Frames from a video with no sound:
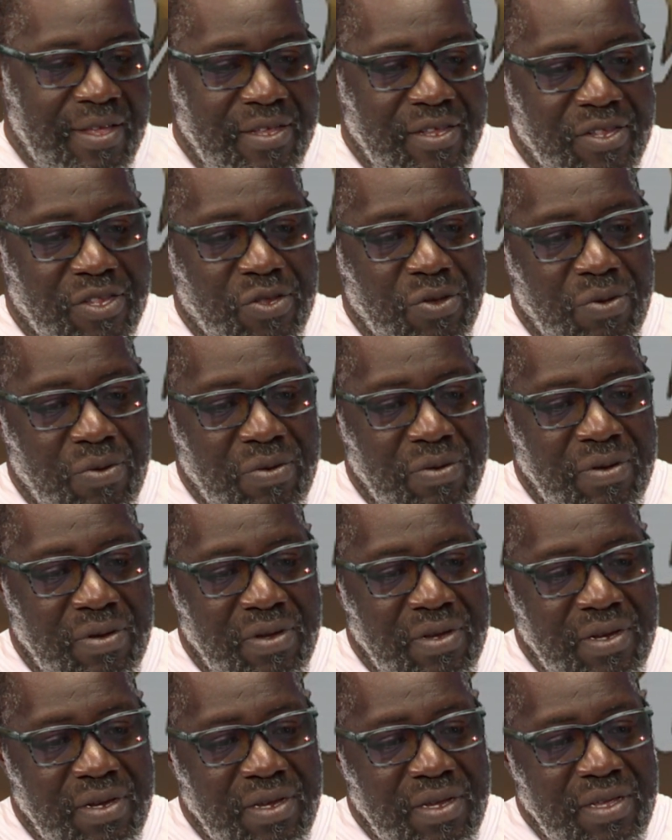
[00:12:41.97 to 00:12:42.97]
So
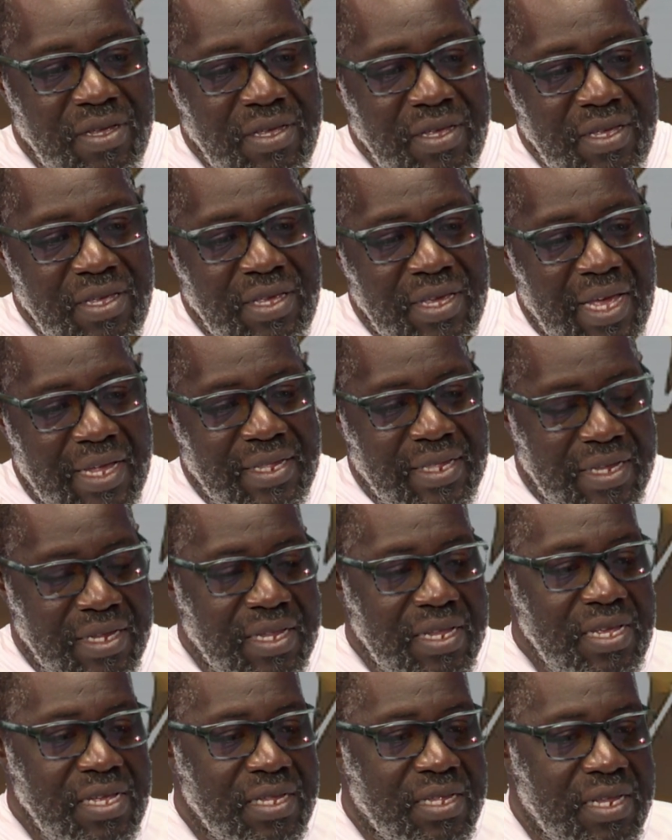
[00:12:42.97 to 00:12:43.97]
yes, it
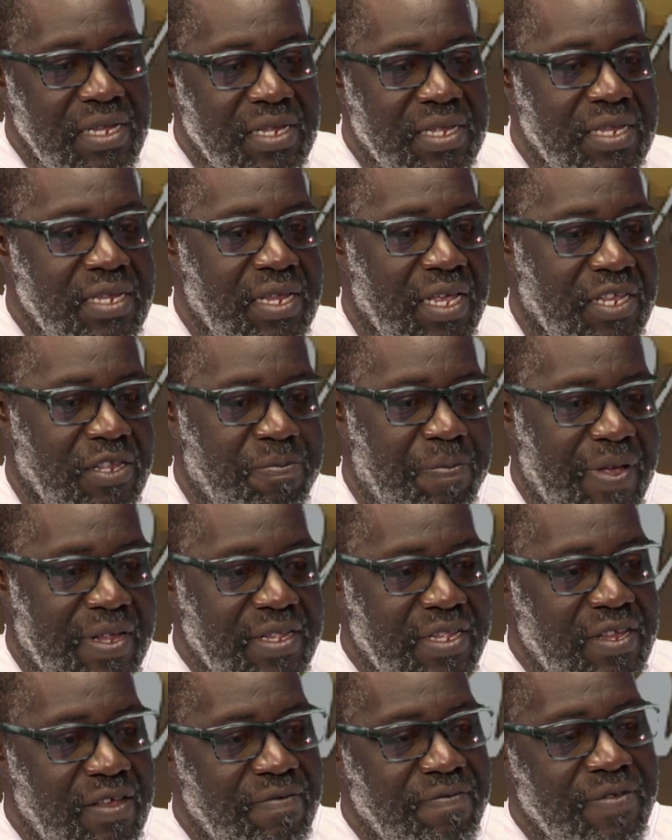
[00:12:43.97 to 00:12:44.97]
is
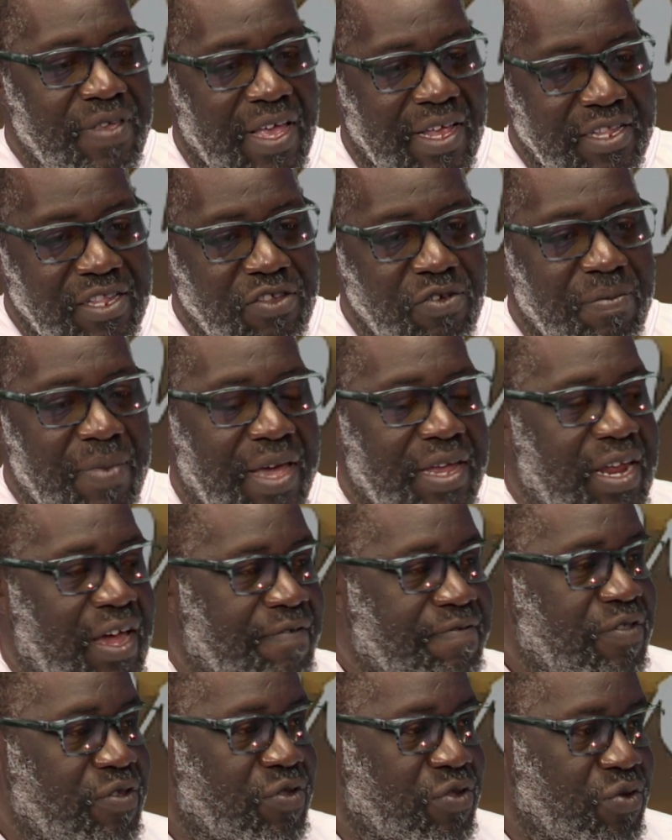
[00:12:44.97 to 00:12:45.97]
expensive. Yes, you might
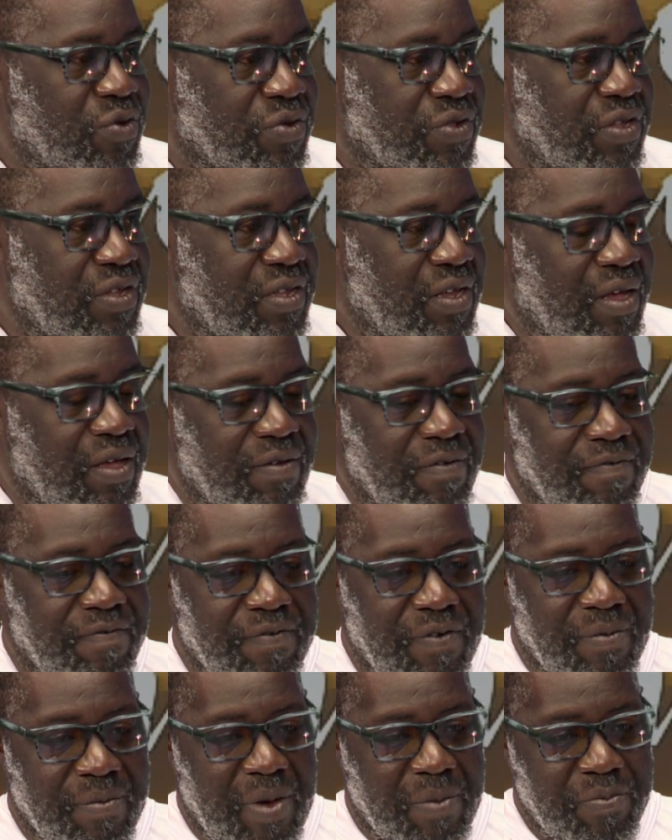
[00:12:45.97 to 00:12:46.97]
have to source it
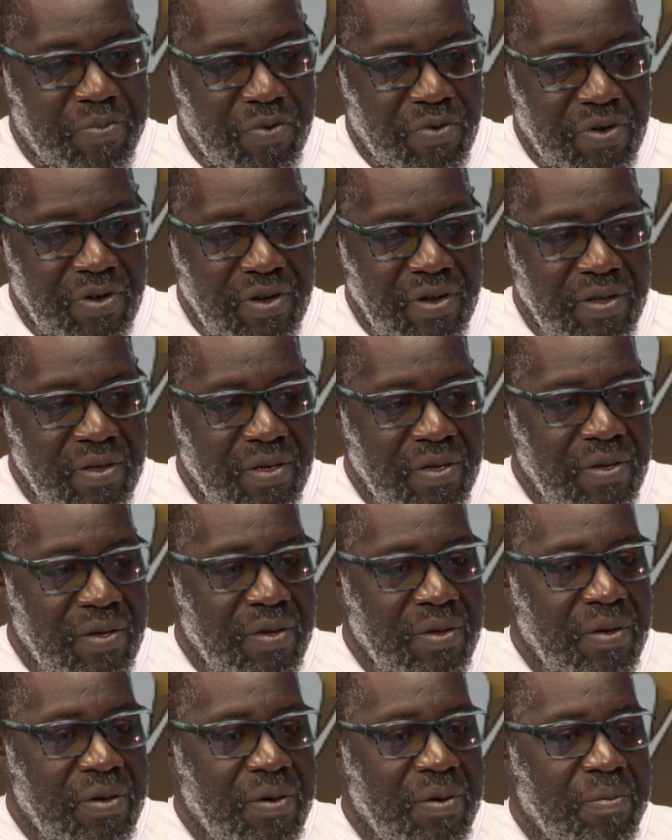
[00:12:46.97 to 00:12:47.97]
from abroad,
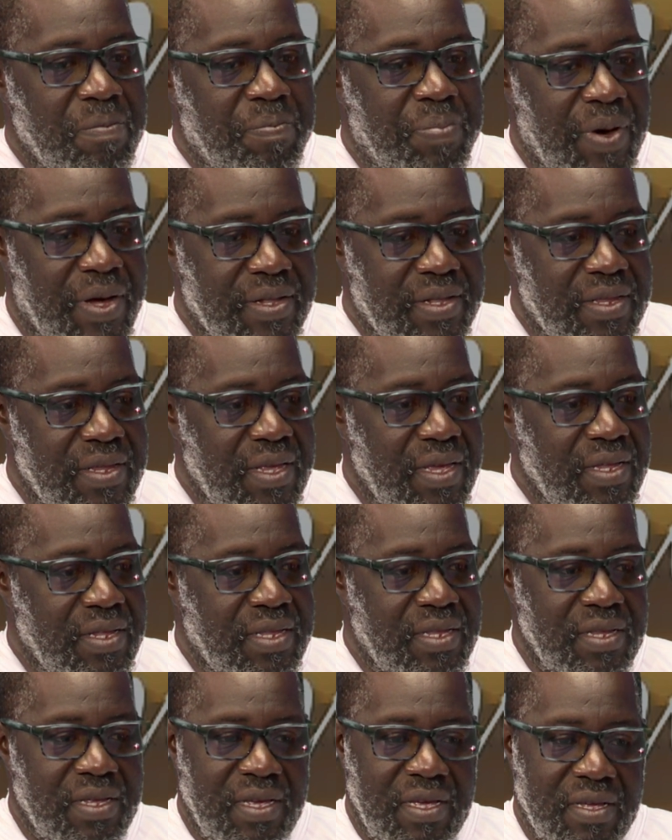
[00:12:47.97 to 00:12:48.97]
but
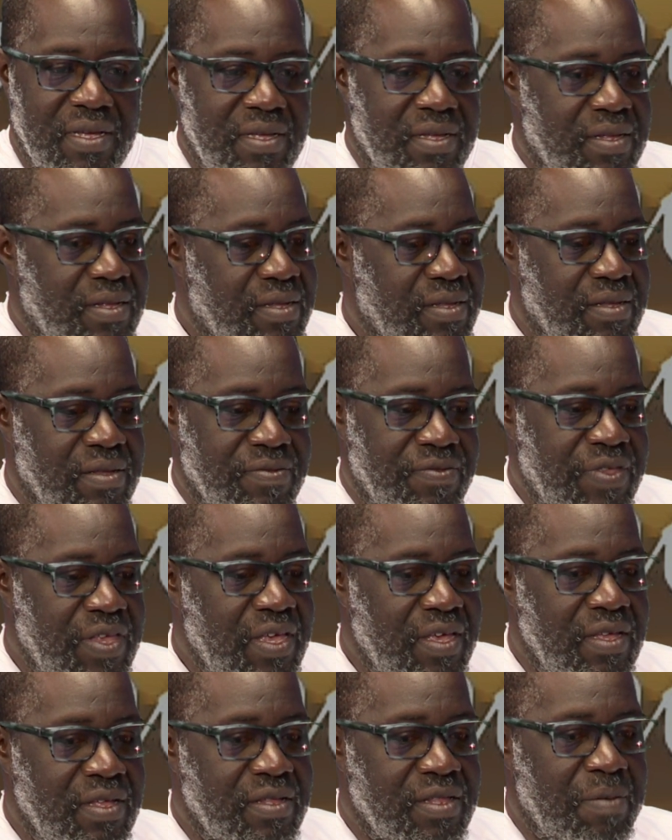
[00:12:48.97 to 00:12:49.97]

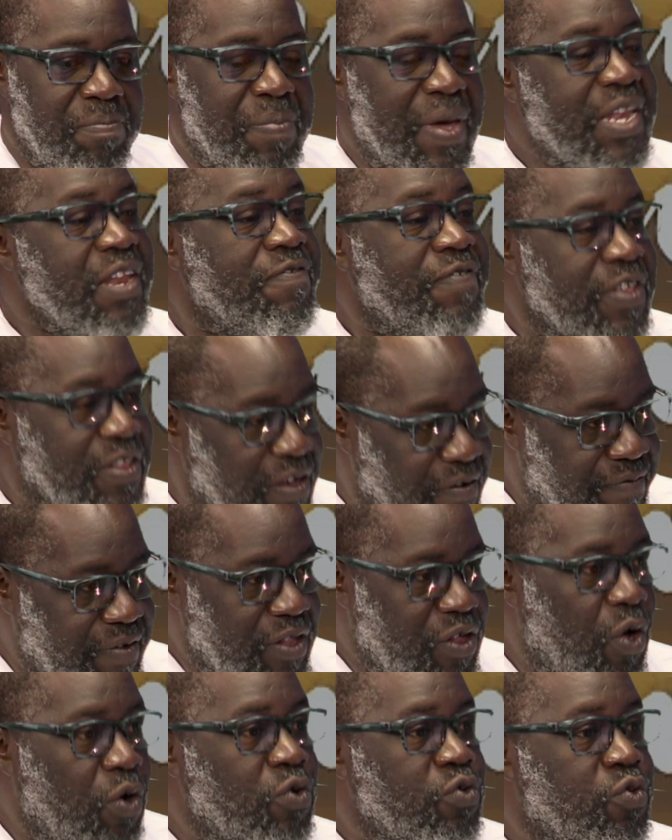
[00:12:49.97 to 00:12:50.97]
the benefit of
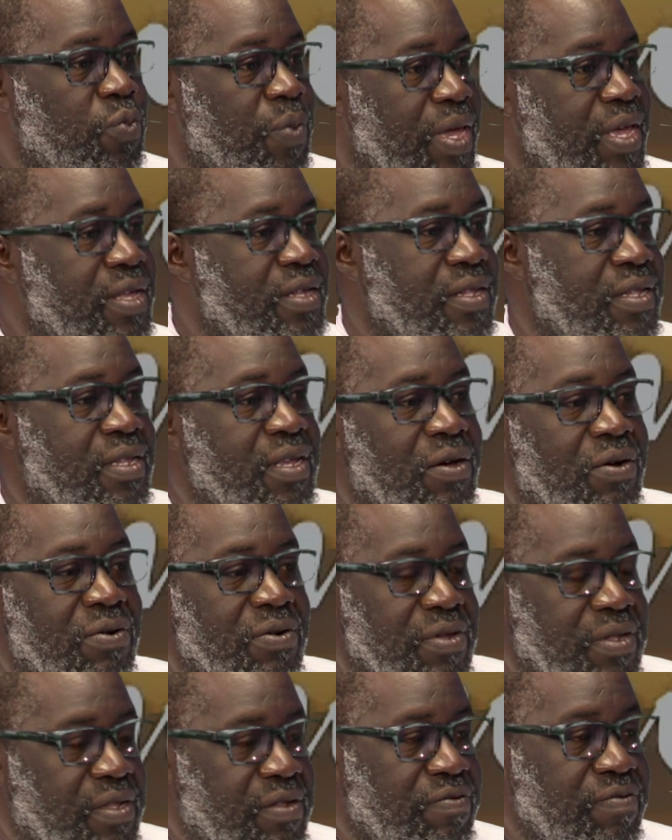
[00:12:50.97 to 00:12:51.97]
it outweighs the
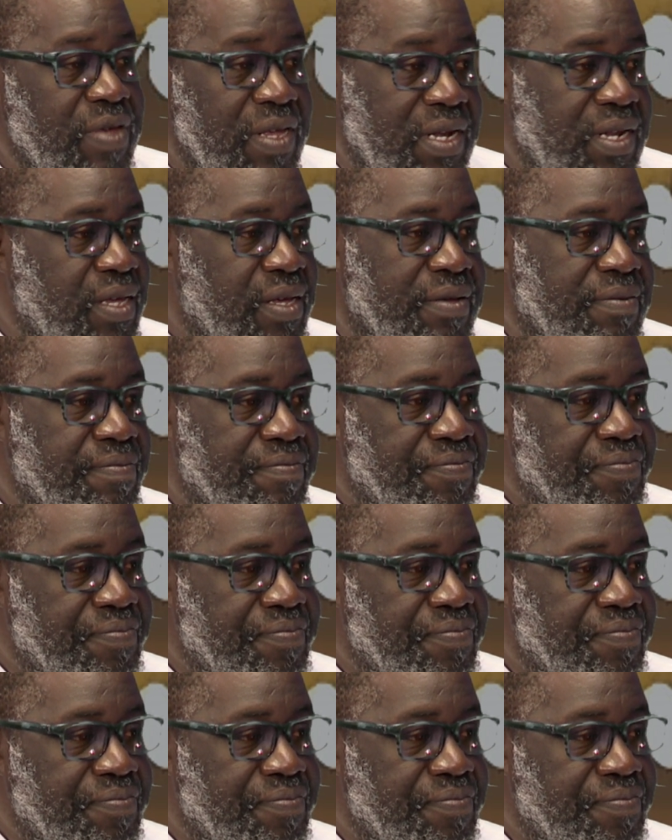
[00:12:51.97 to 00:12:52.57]
cost, really.